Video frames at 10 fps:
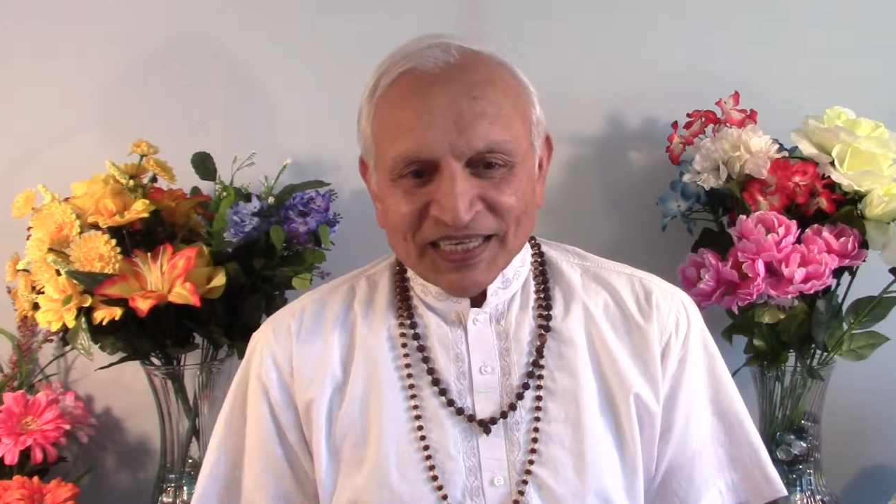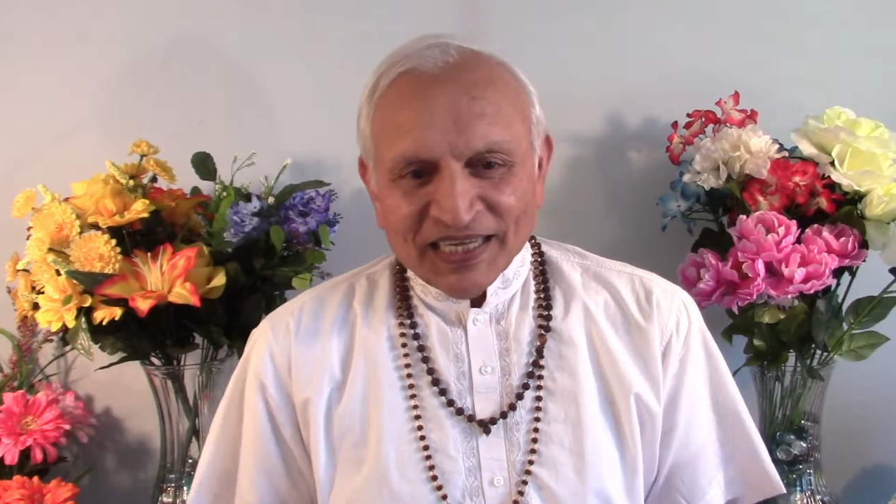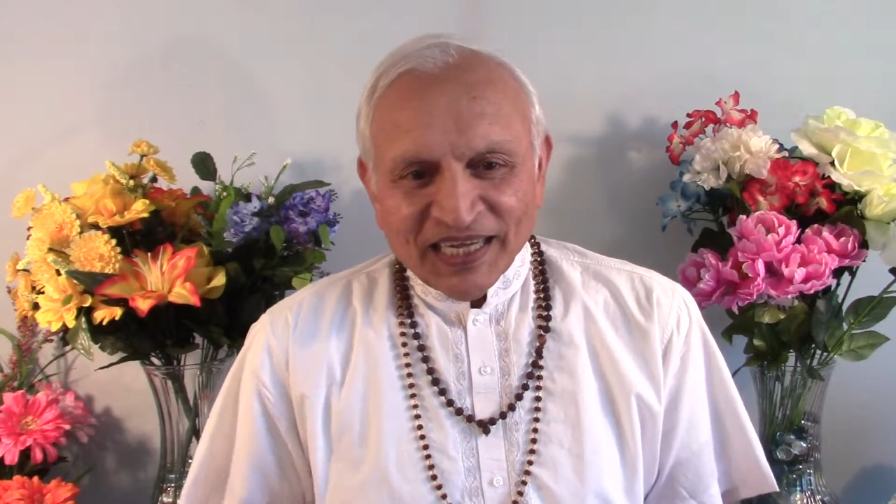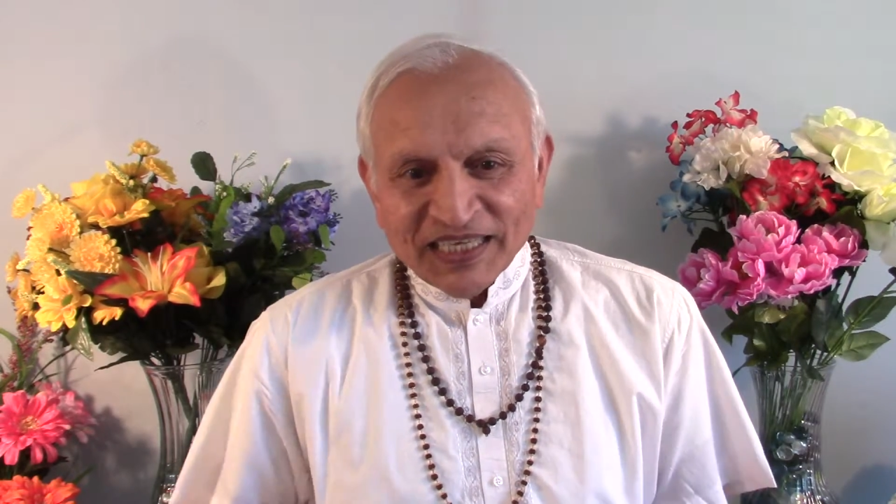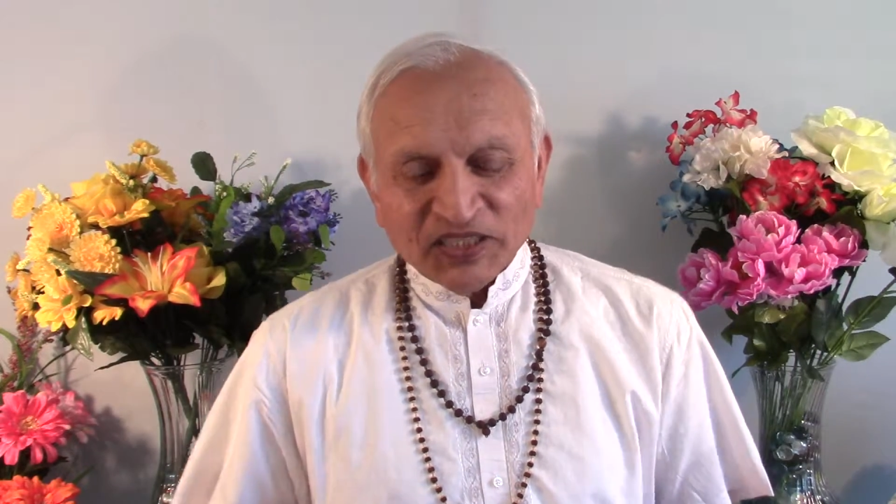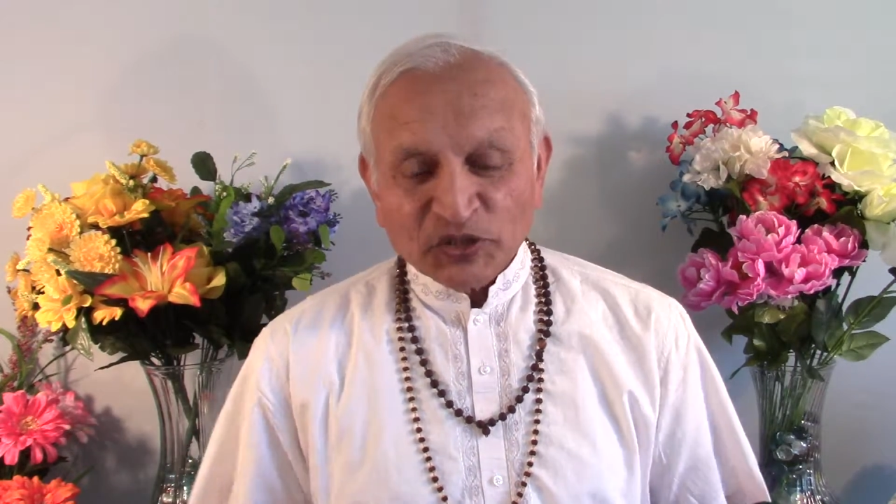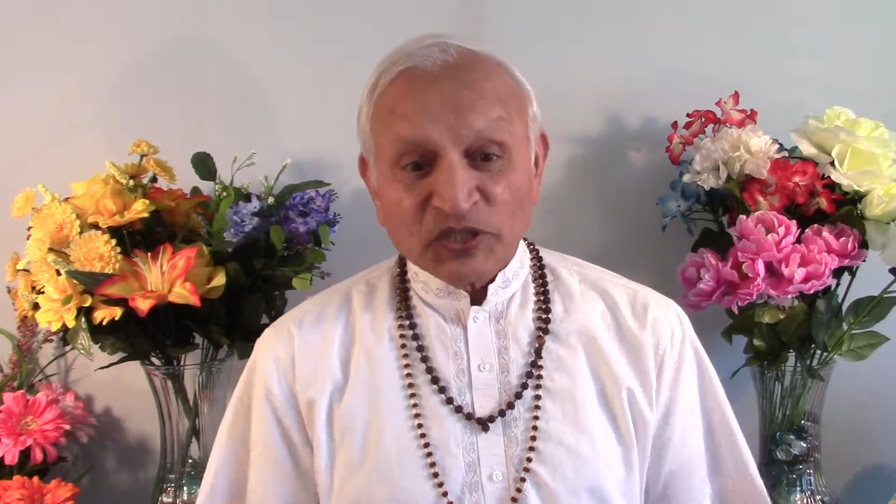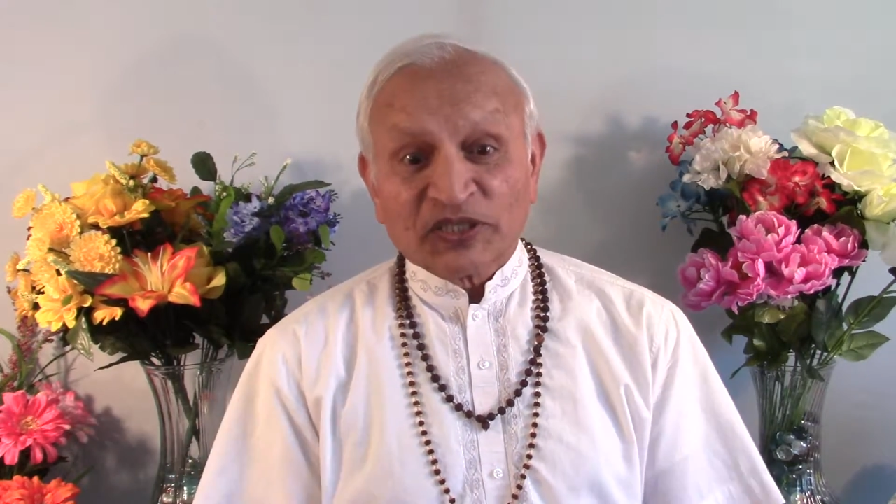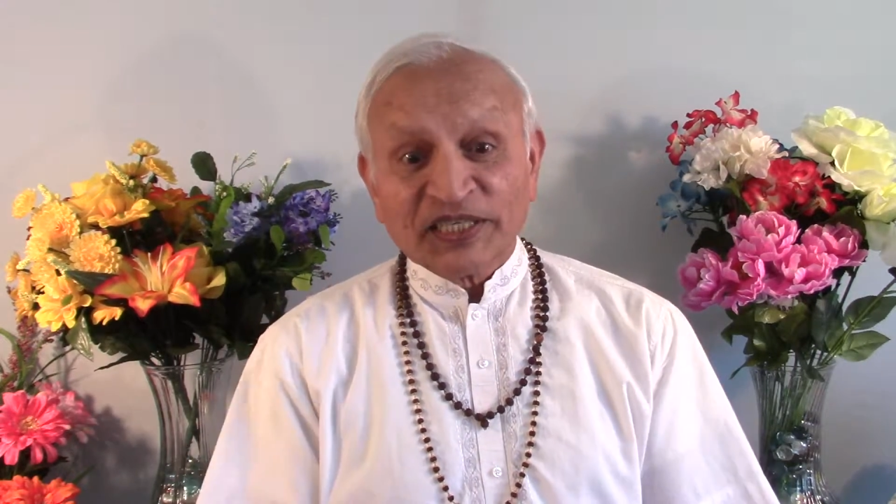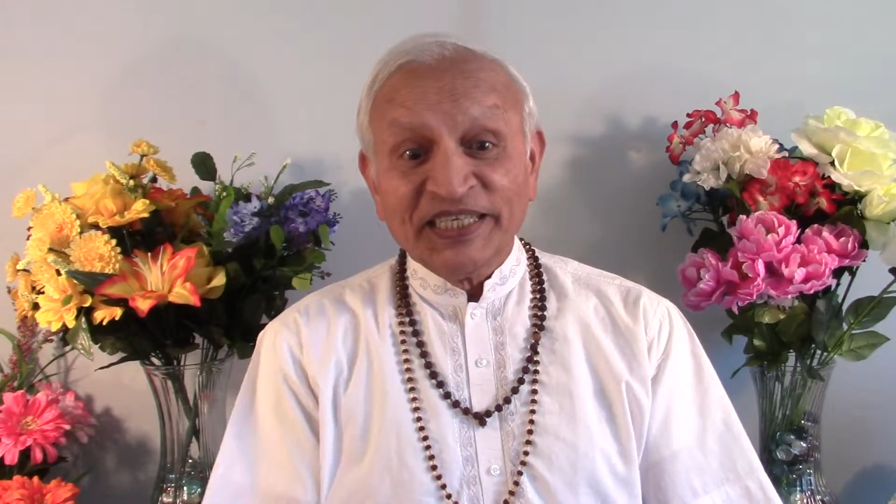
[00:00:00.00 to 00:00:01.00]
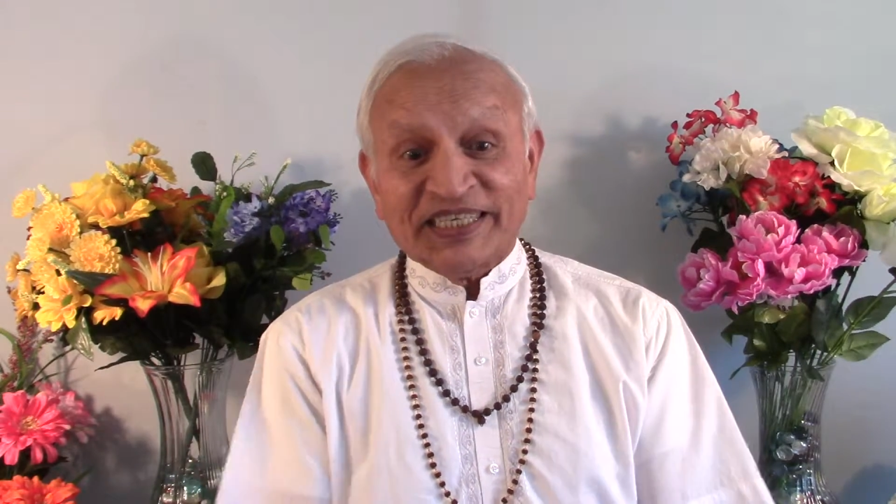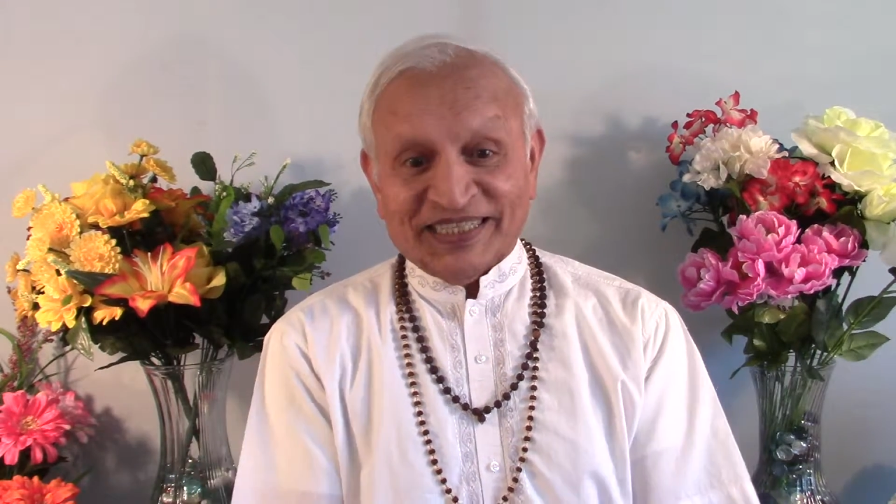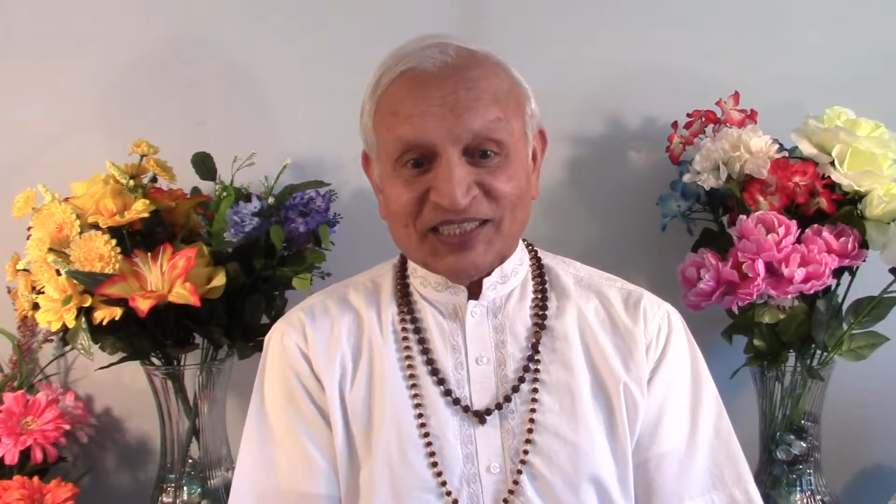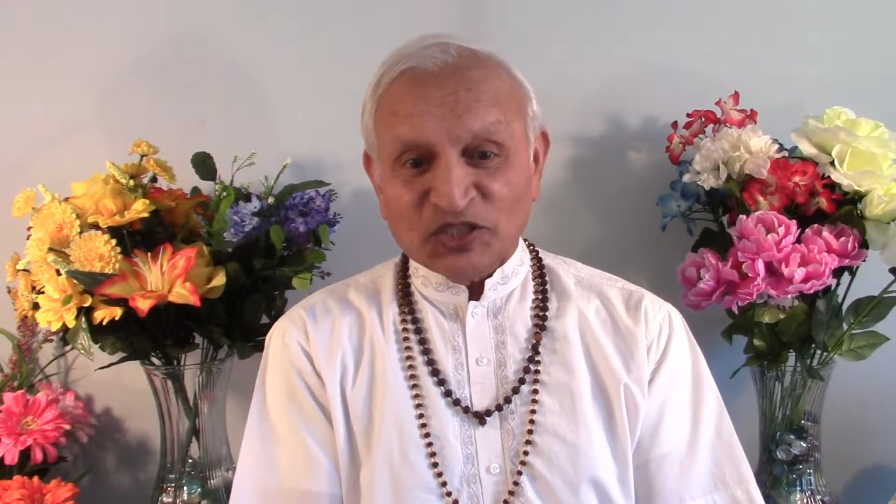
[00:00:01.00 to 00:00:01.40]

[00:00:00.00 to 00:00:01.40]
And greed, it's